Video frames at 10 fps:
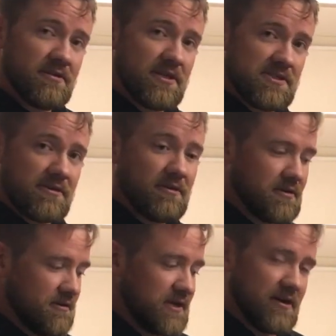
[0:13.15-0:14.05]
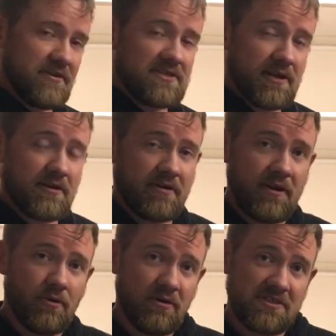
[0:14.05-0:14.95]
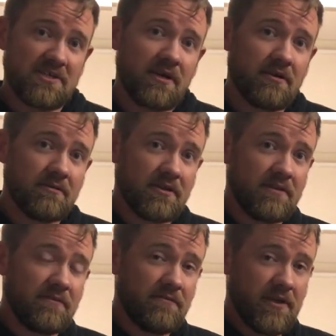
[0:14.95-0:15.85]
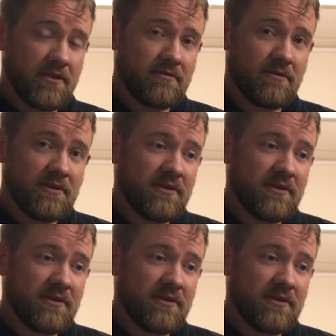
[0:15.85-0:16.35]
This will all go down into that grey water tank underneath the vehicle,